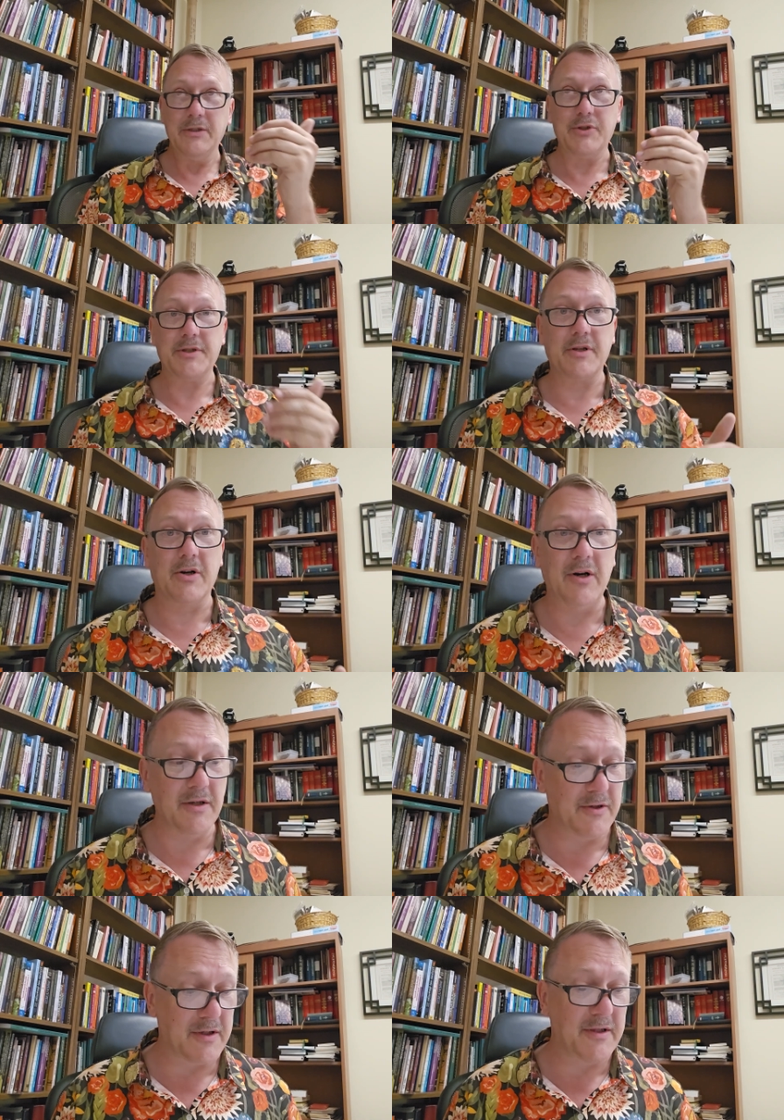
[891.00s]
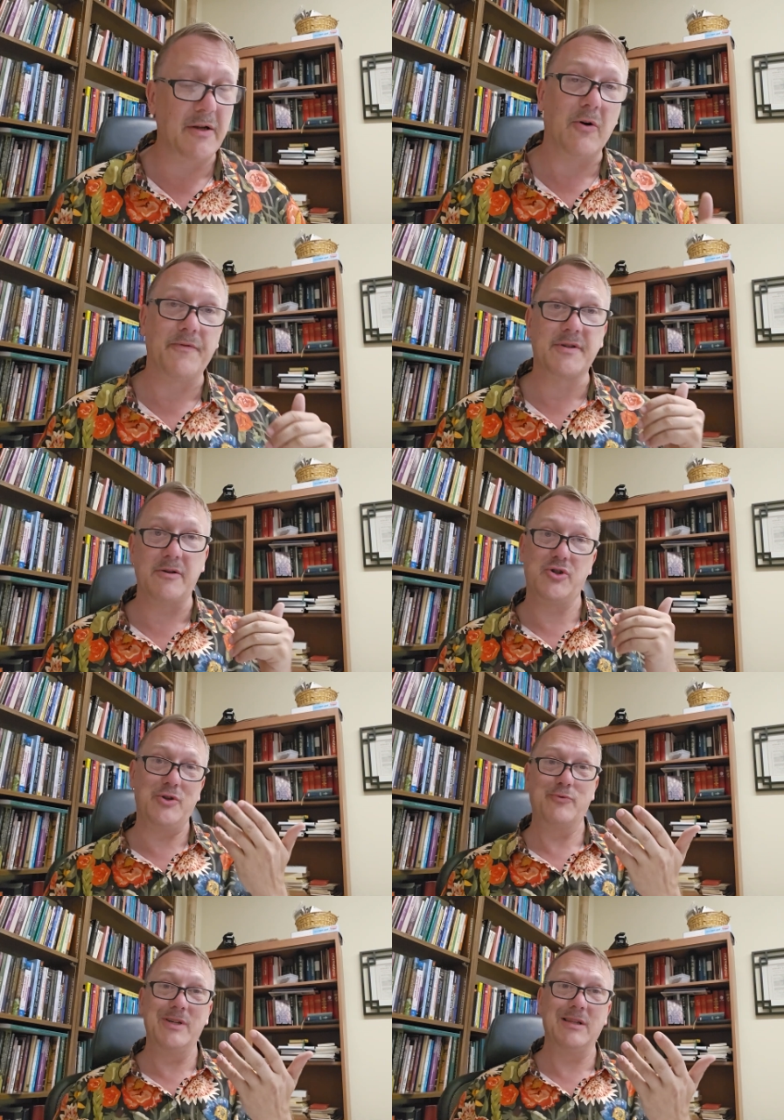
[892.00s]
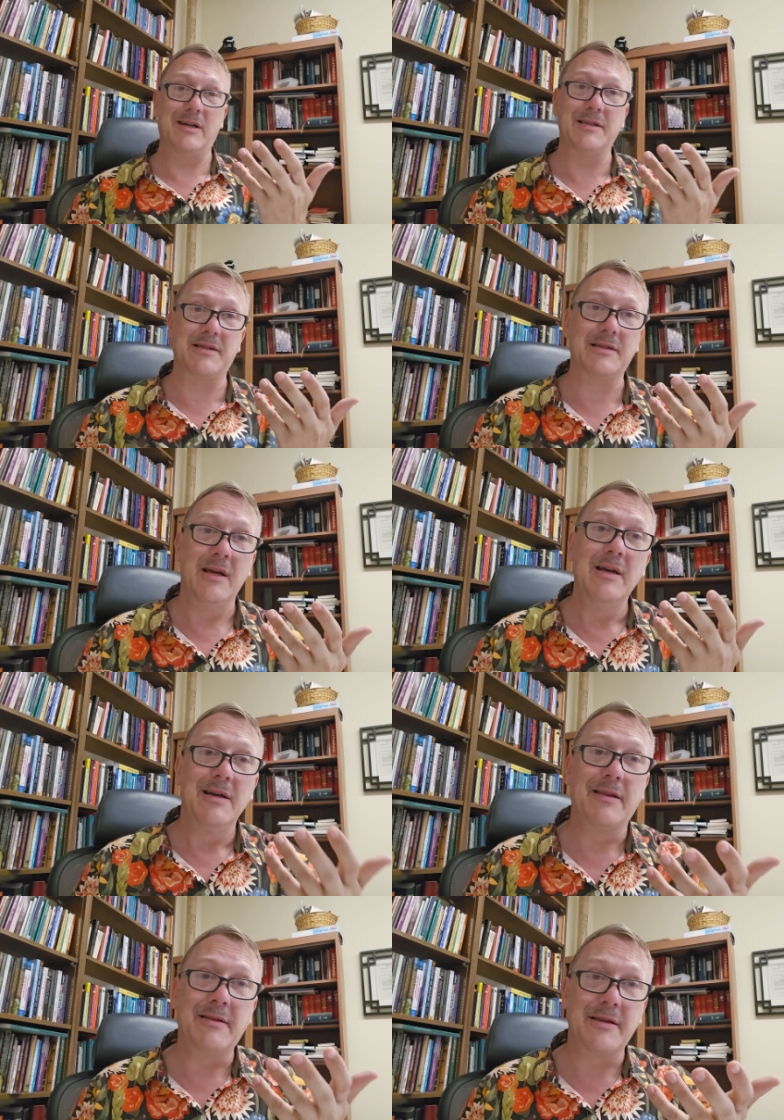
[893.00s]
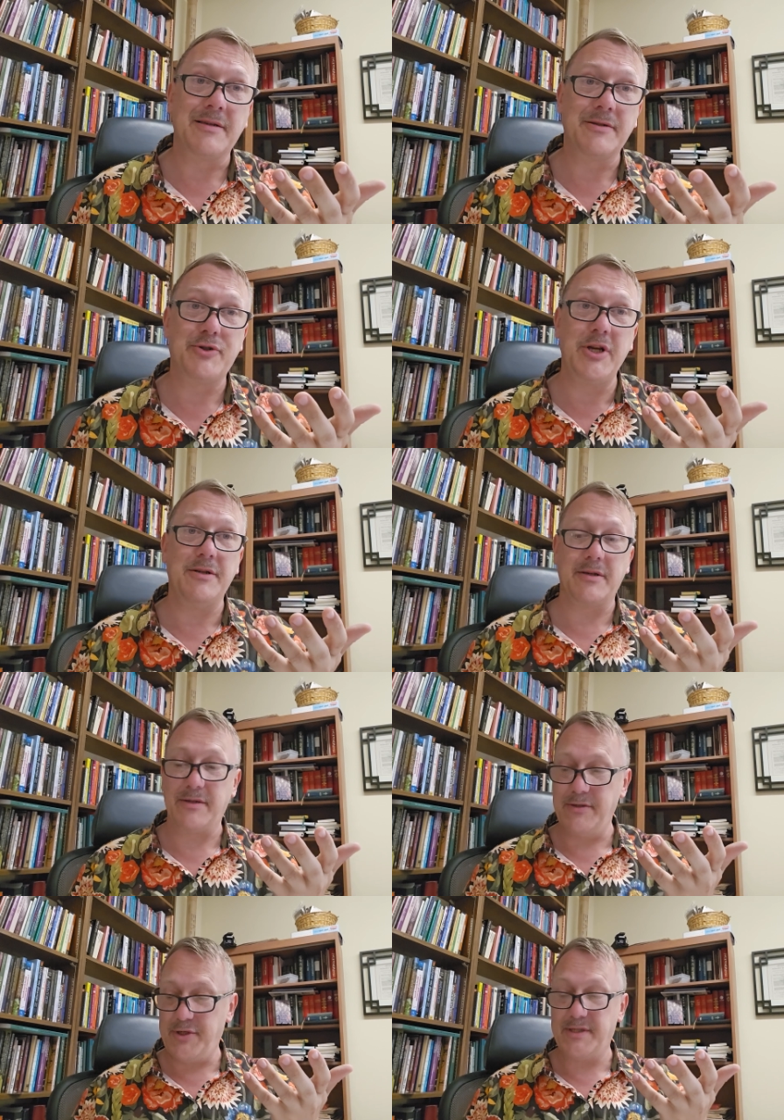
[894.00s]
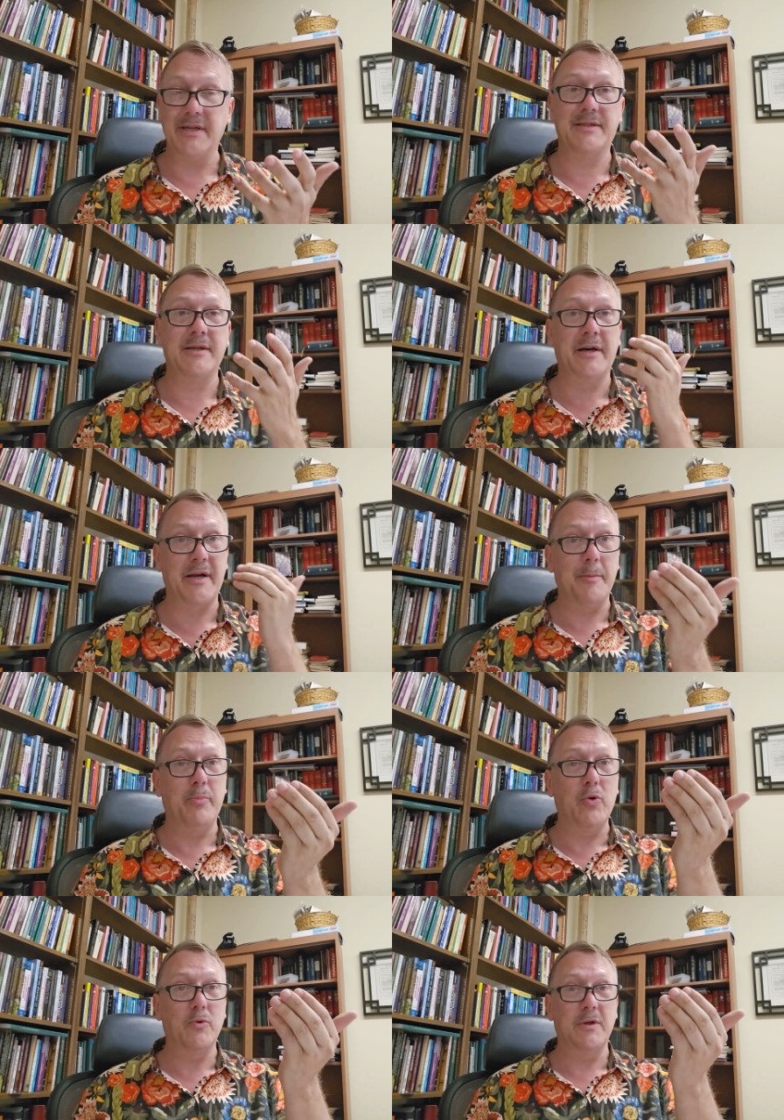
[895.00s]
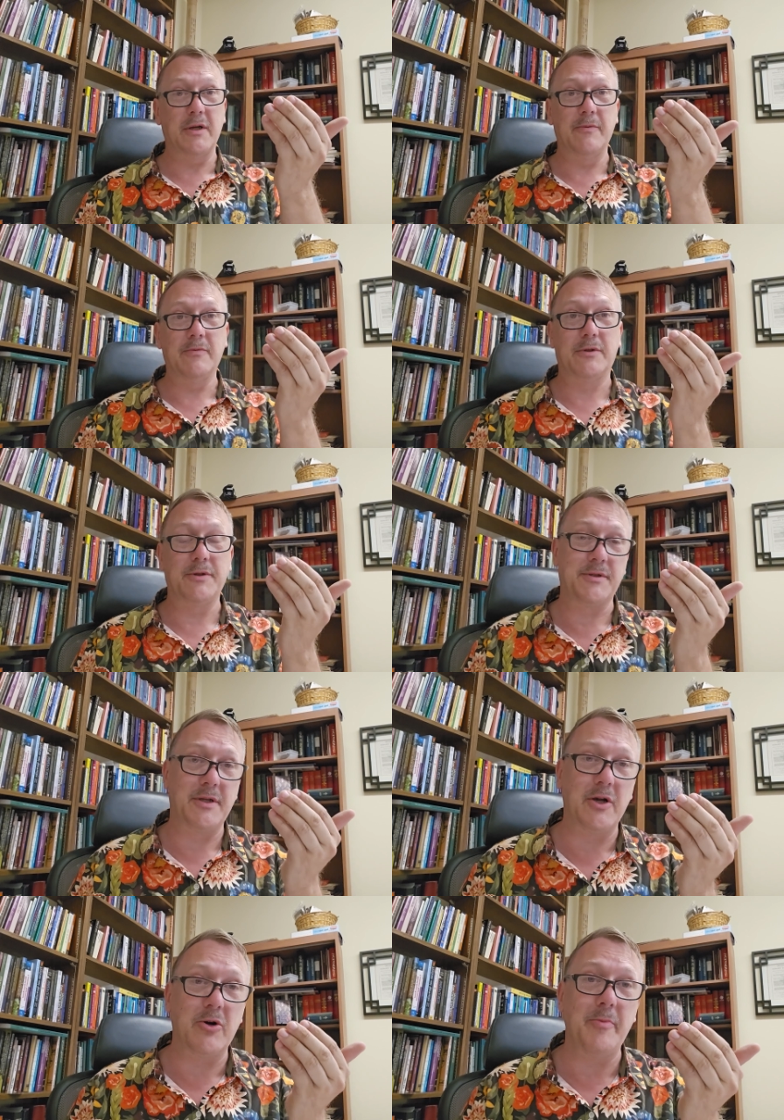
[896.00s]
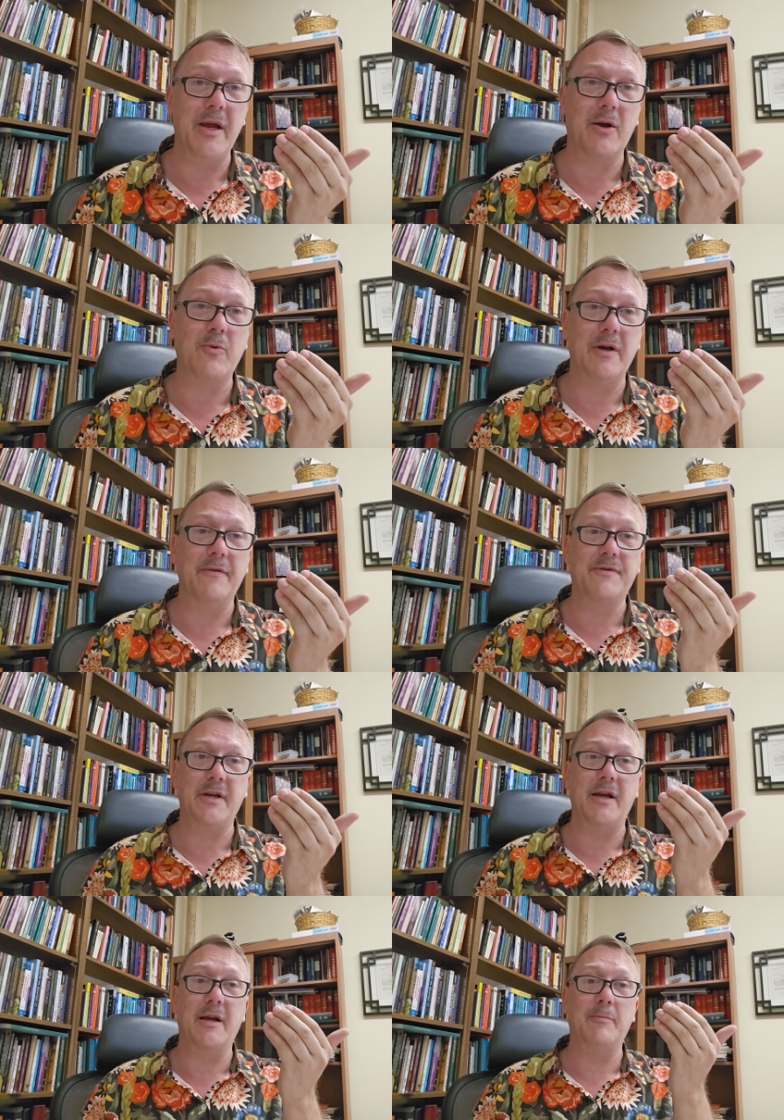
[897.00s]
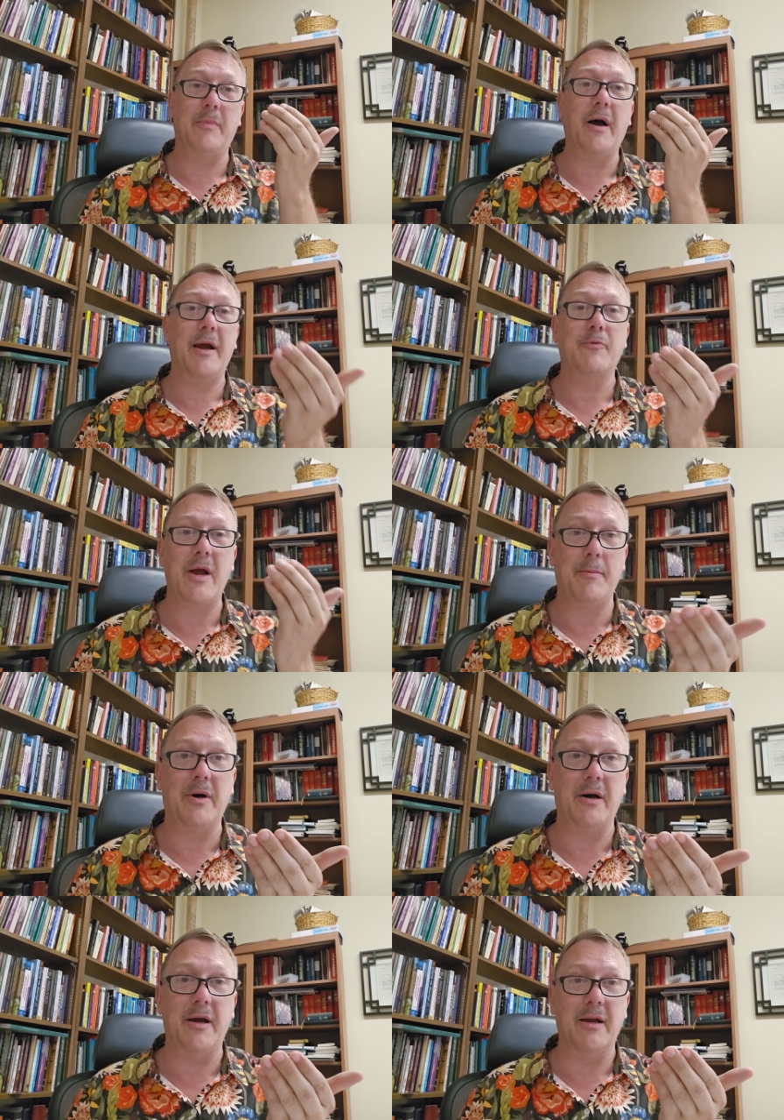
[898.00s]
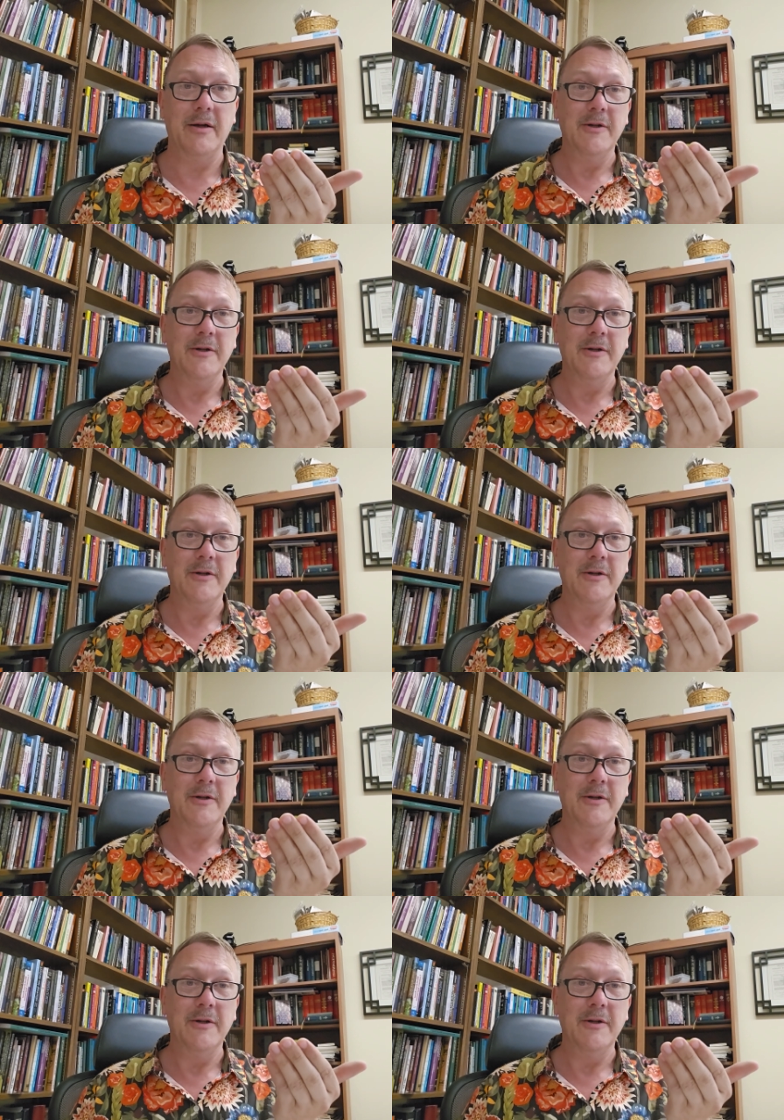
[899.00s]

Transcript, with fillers: just the gardener. And then all of a sudden she realizes that this is Jesus. And she says, Rabboni, which is the Aramaic way of saying, my rabbi,